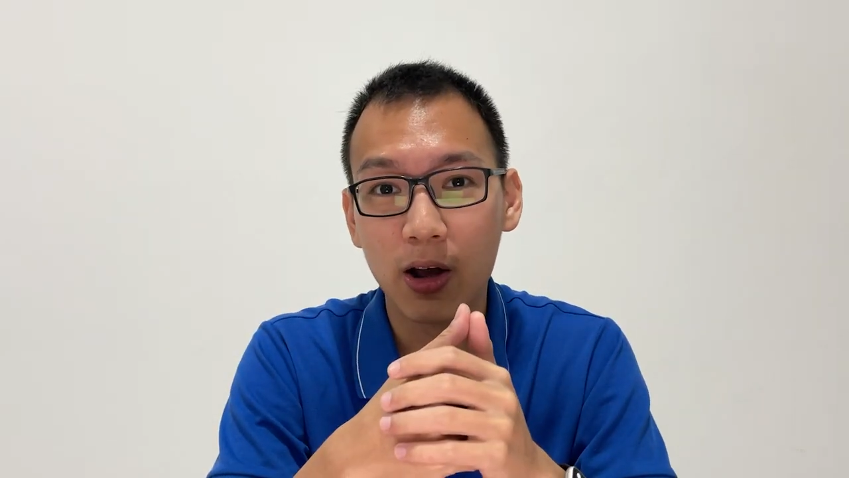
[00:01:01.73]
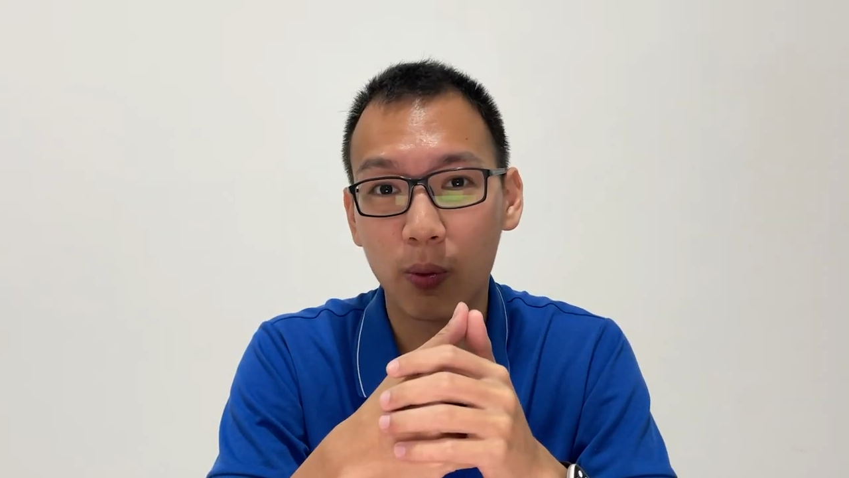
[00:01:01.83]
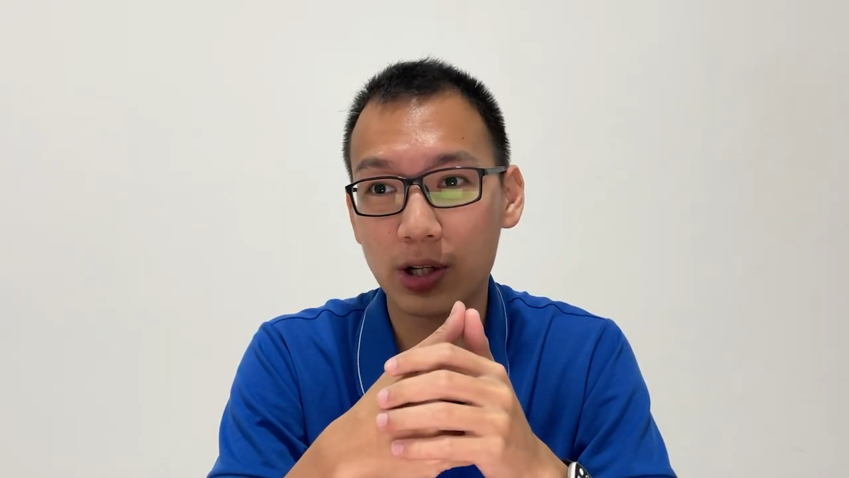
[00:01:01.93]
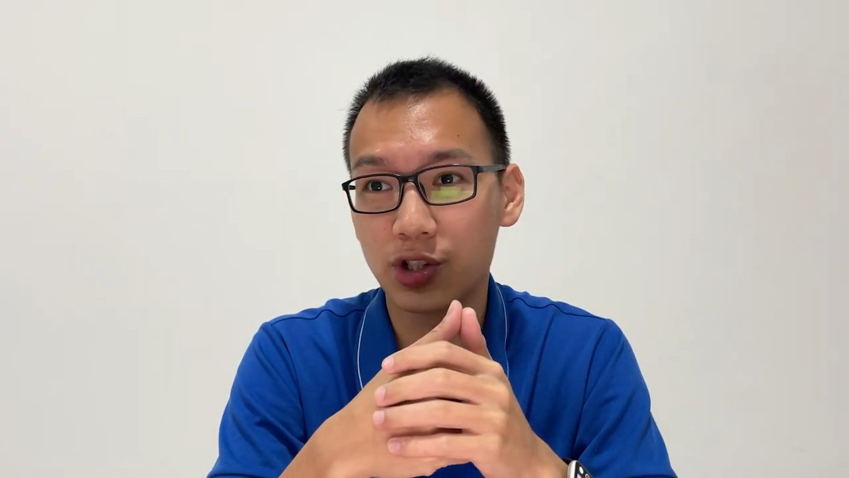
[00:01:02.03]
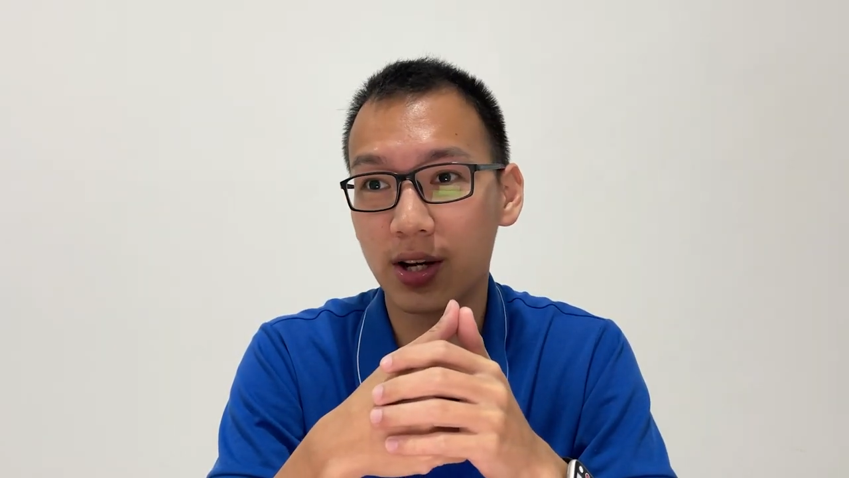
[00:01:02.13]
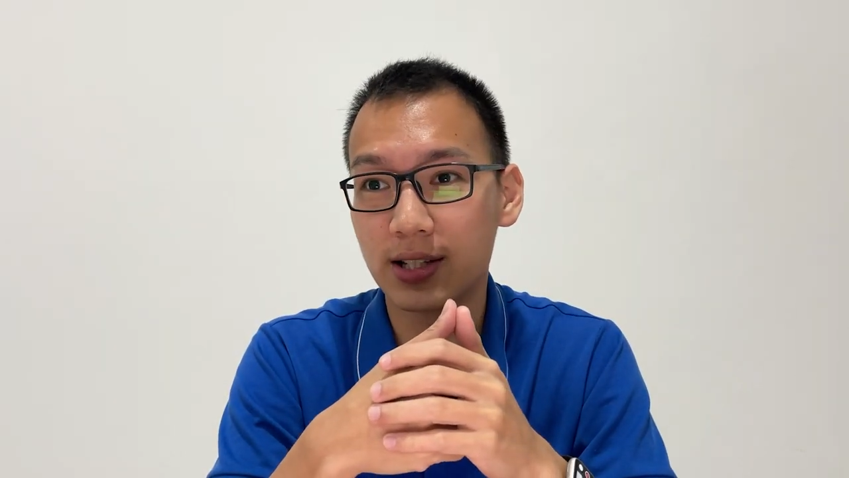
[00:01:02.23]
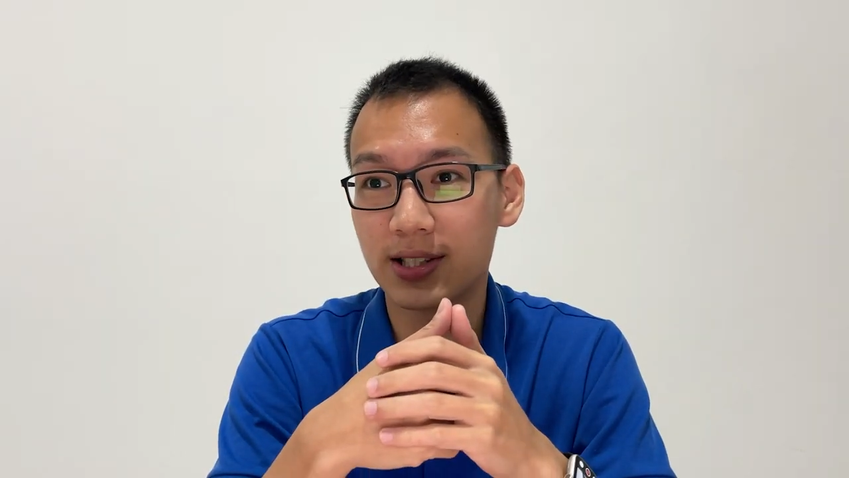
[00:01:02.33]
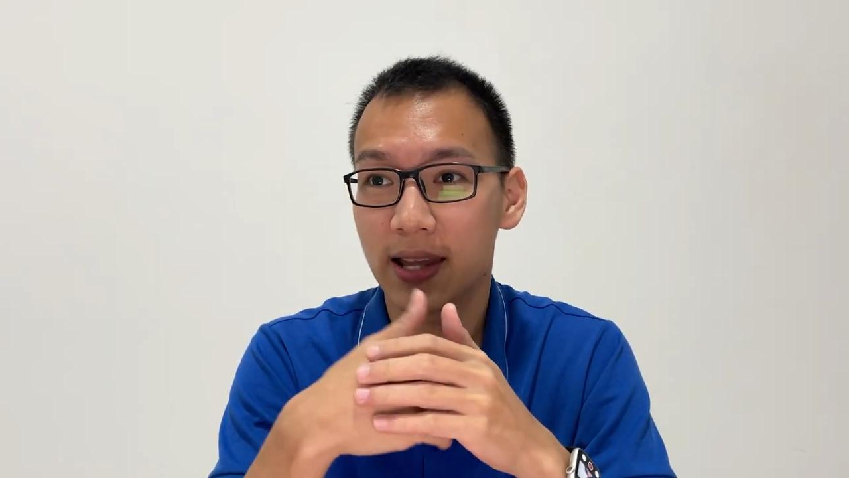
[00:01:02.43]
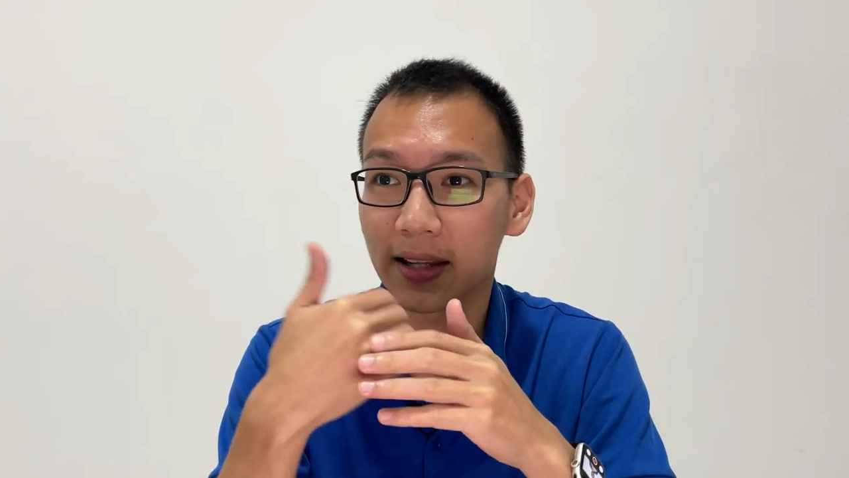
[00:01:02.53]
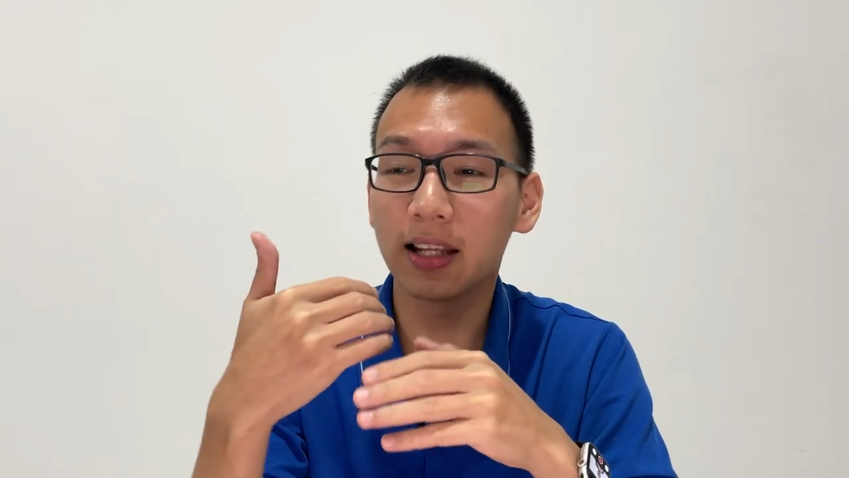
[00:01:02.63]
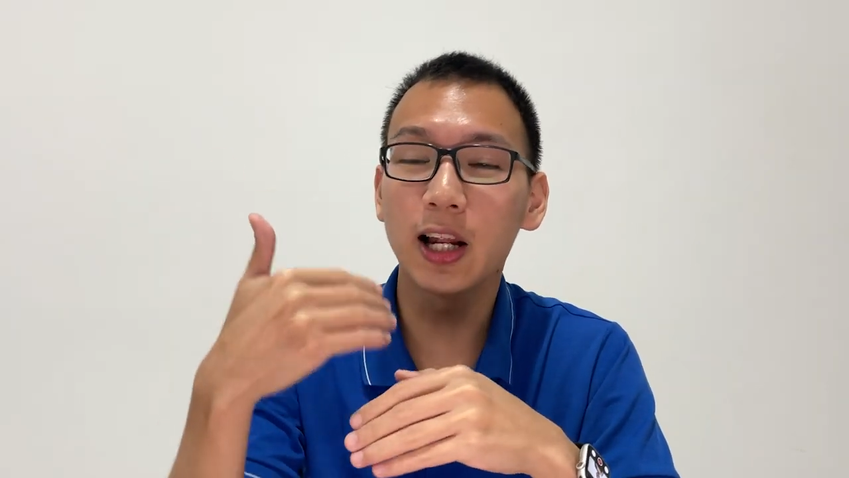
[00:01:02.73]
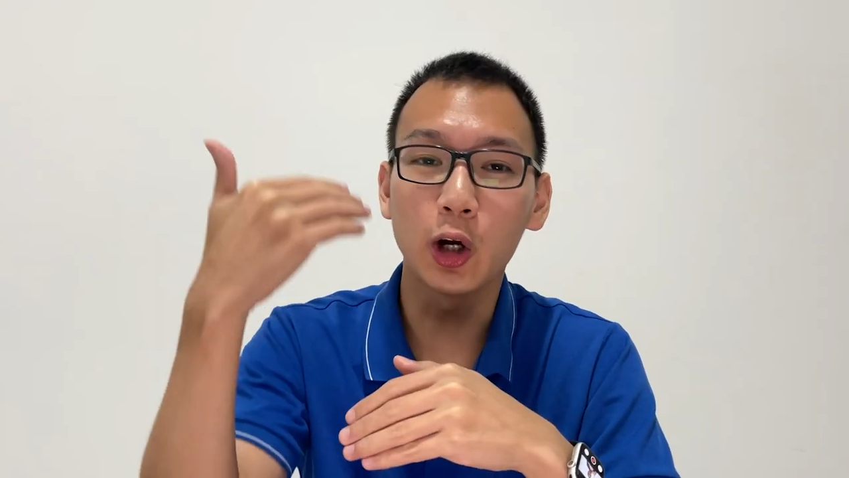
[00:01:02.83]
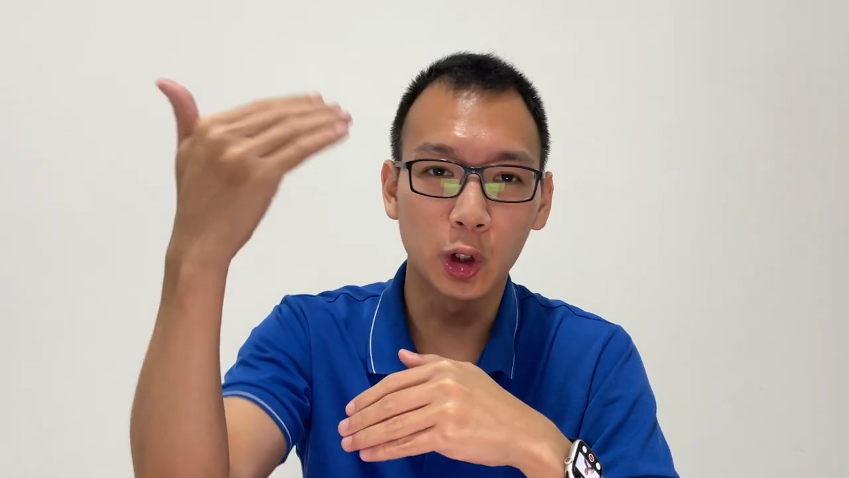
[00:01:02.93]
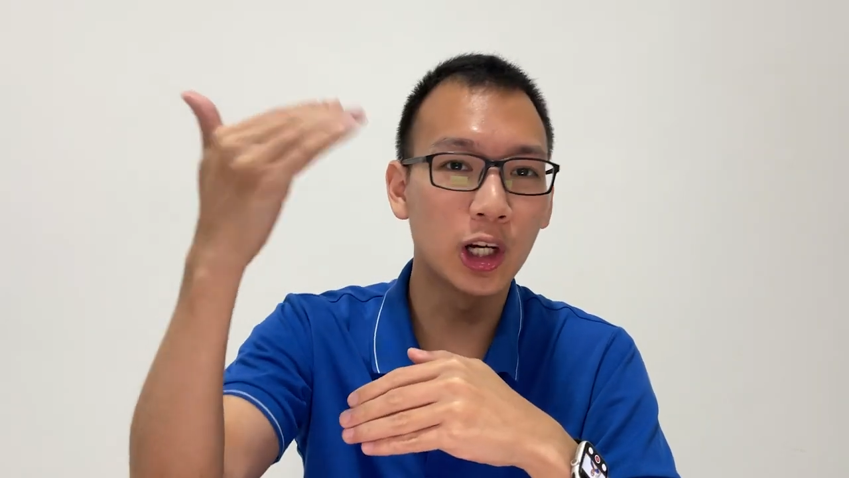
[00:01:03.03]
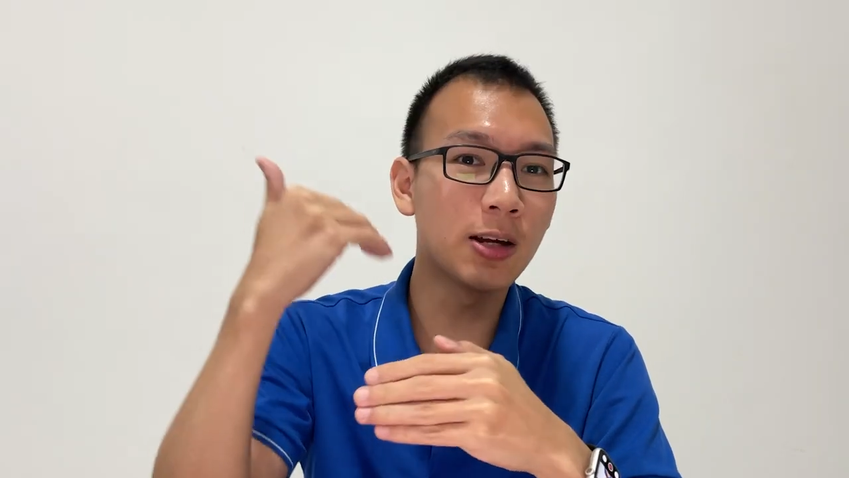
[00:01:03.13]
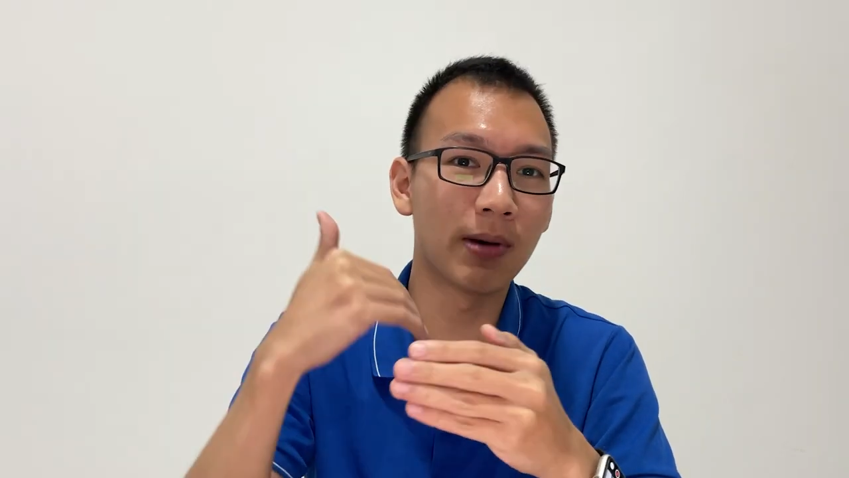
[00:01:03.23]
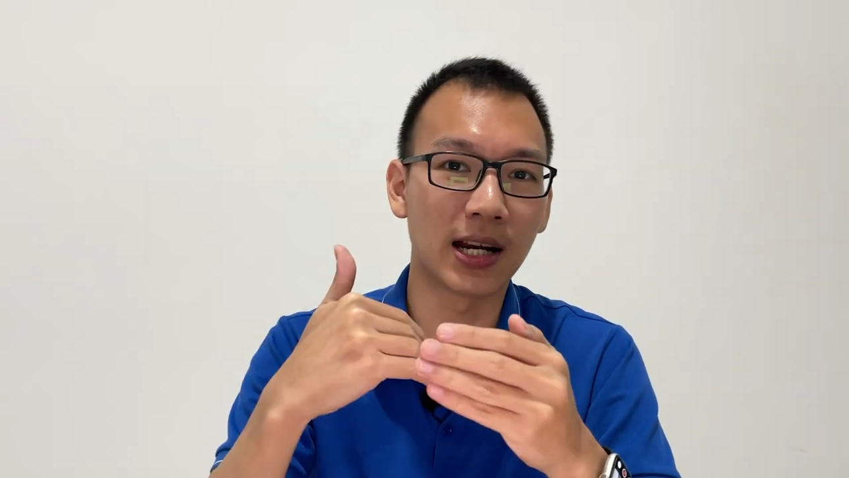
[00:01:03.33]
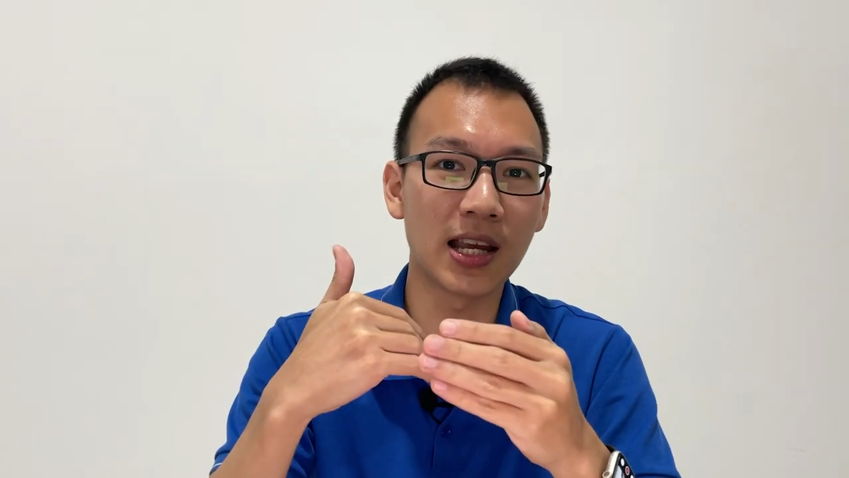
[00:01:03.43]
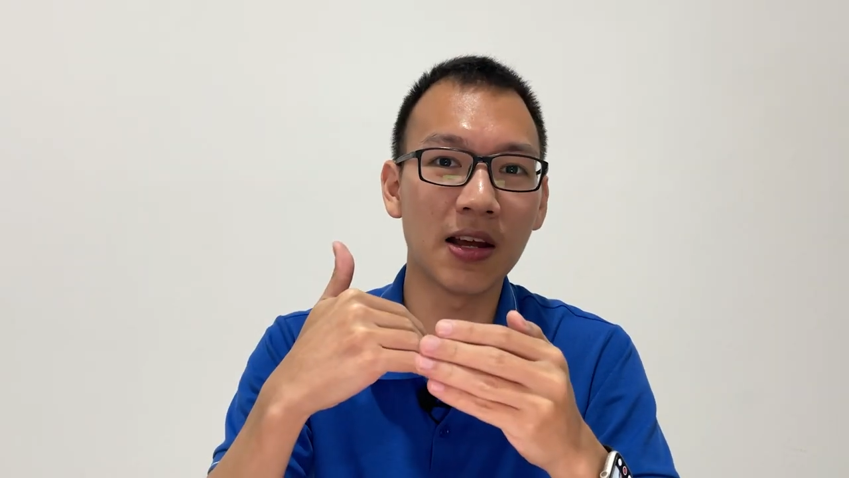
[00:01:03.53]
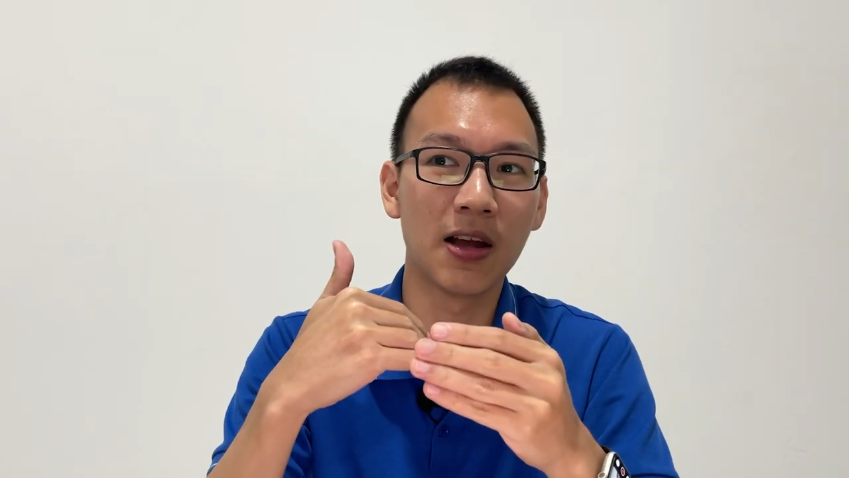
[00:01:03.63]
Which is technically earning
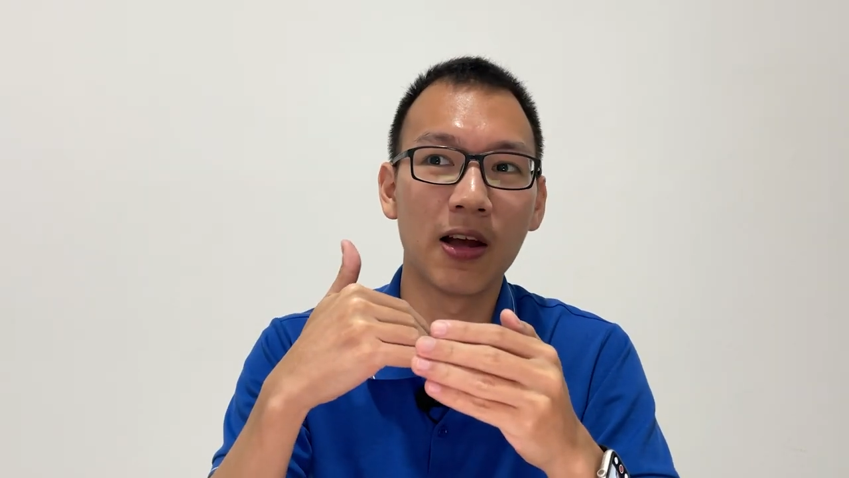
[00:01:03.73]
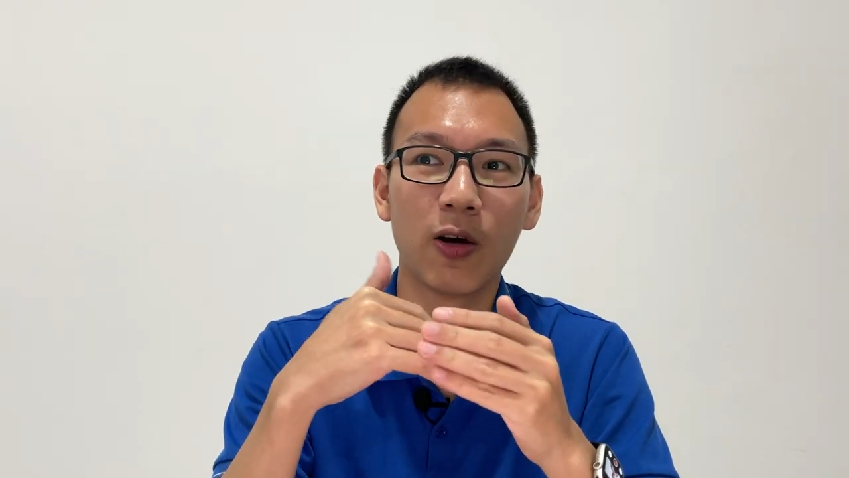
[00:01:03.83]
money